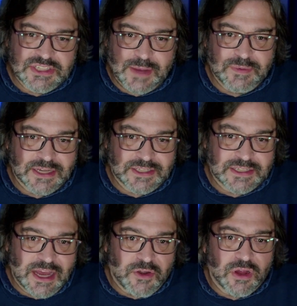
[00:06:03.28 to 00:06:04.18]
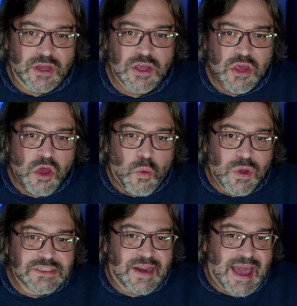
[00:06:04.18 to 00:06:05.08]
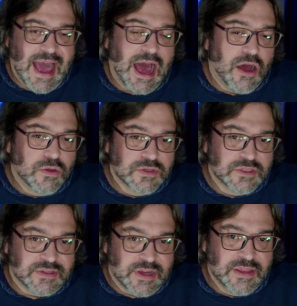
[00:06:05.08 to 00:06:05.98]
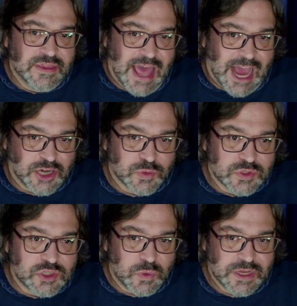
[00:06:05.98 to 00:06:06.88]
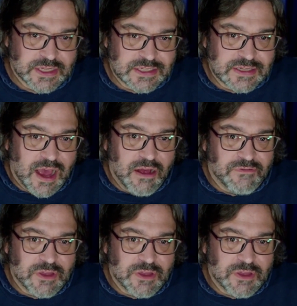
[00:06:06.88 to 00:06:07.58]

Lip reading: tape decks, etc., wasn't housed in the actual suite itself.